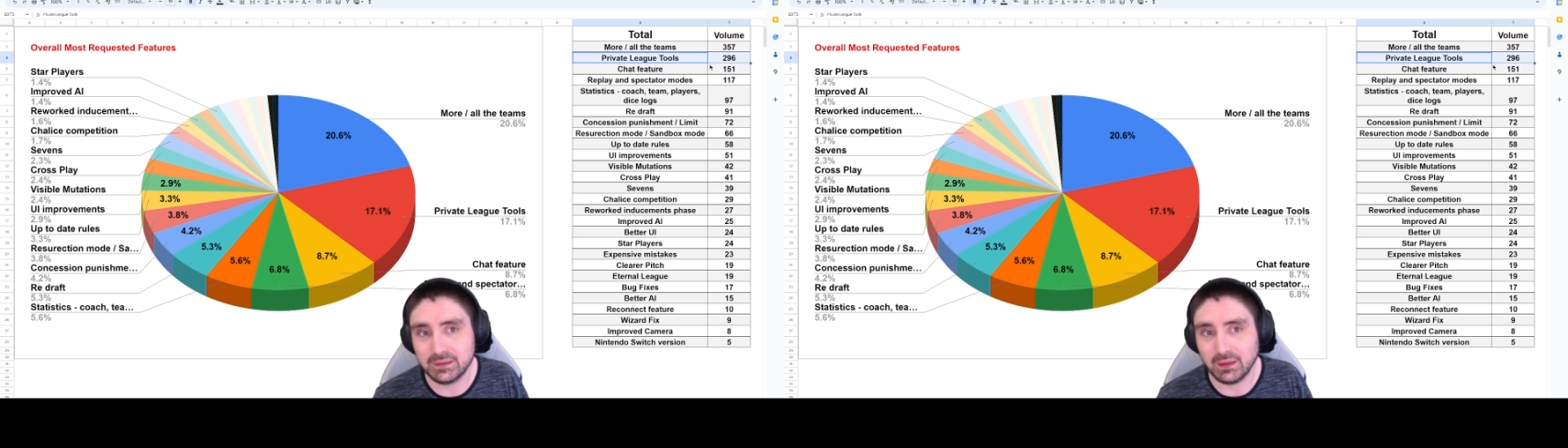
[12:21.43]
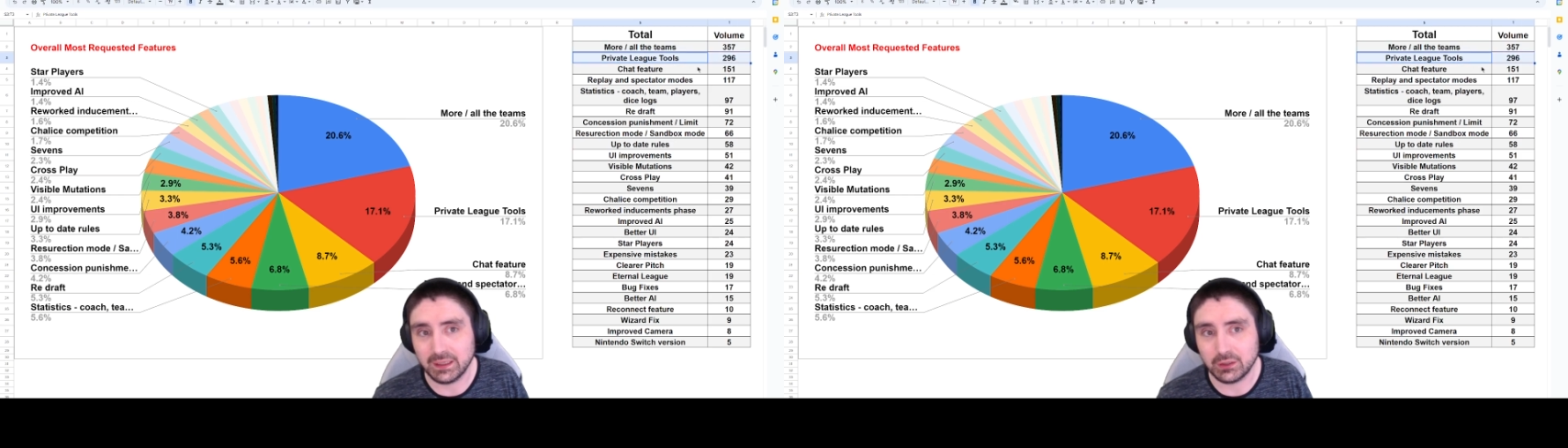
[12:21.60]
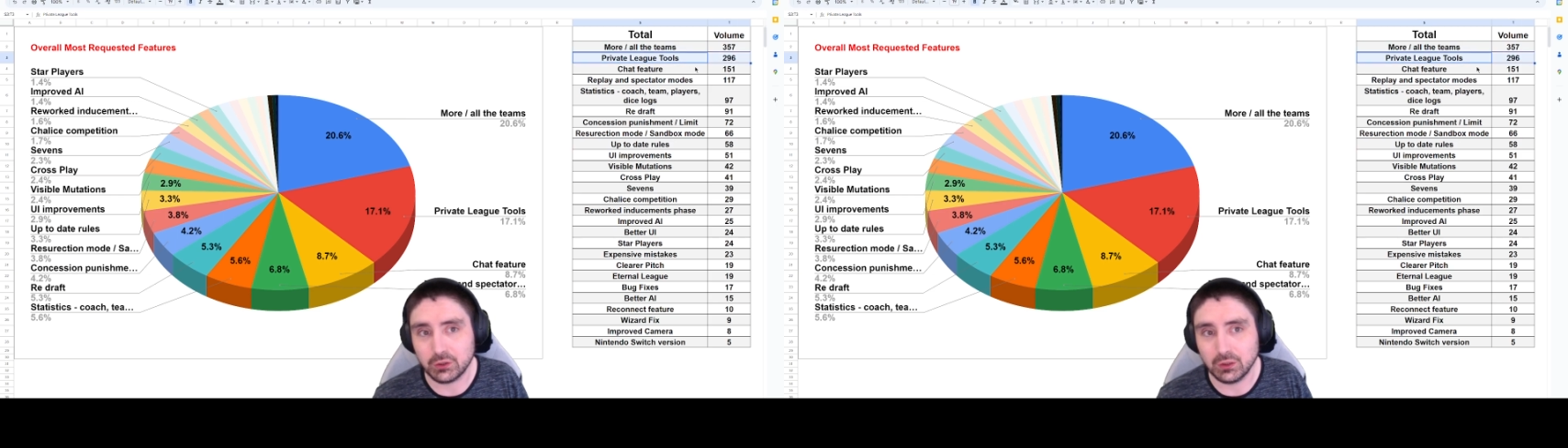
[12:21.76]

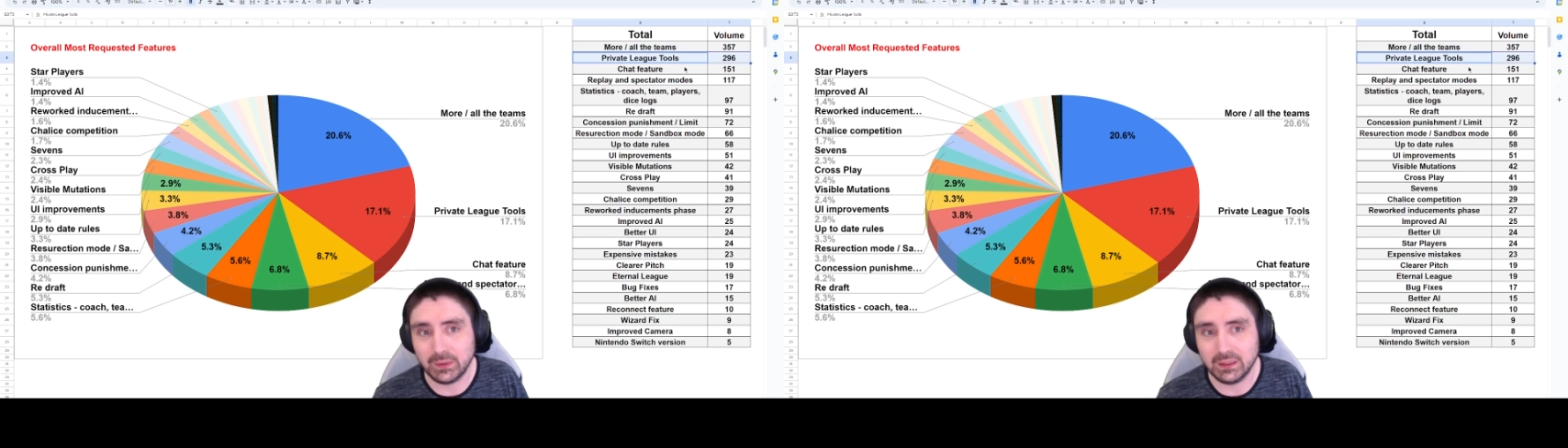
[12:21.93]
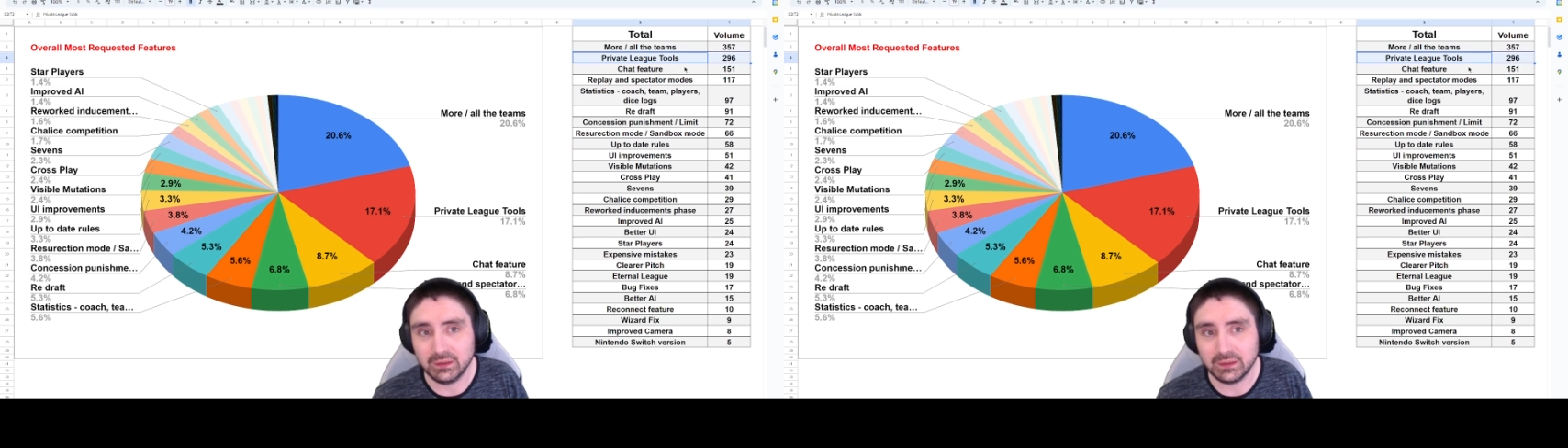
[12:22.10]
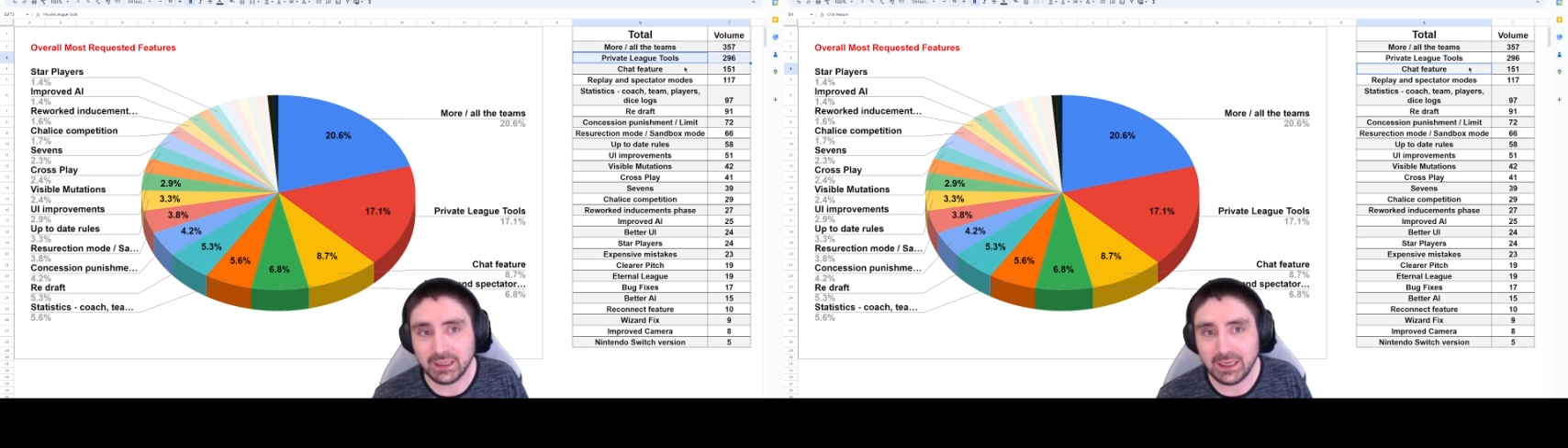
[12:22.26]
like should have been
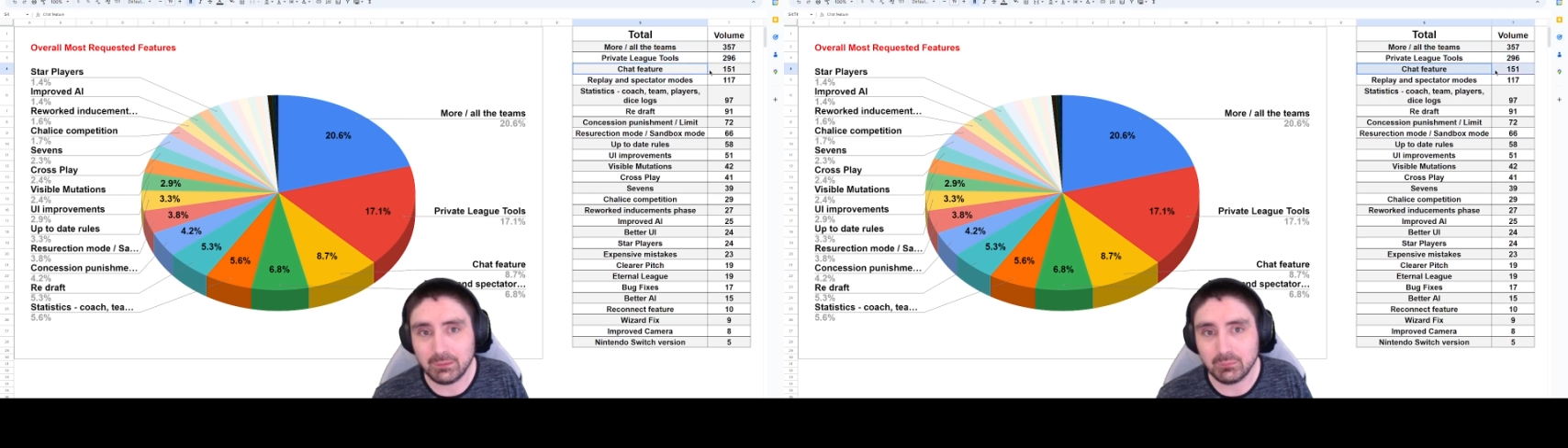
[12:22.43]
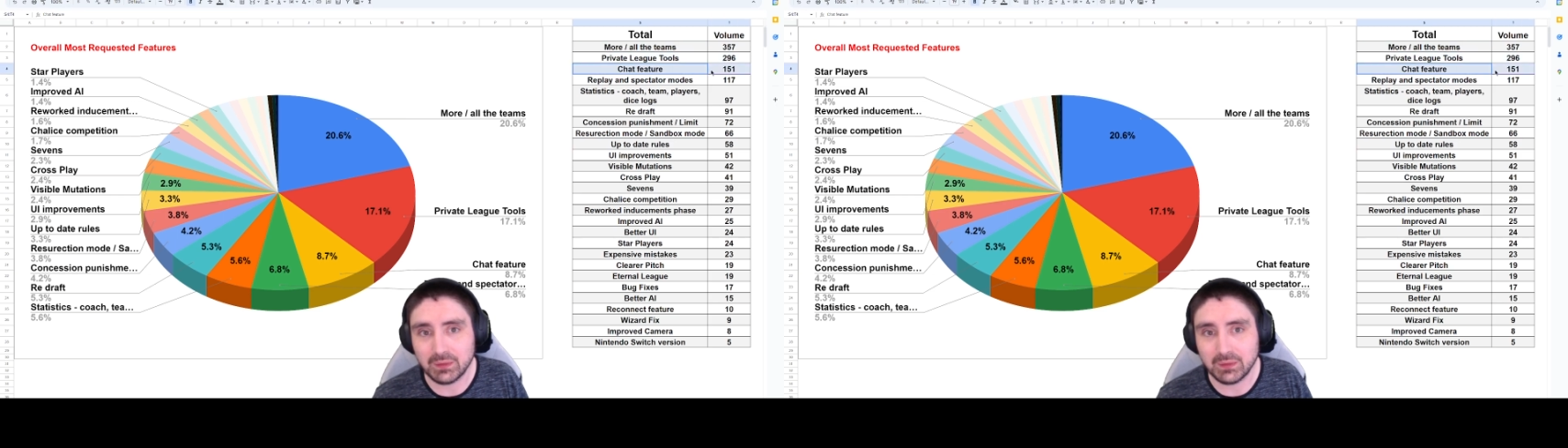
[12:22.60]
in the game.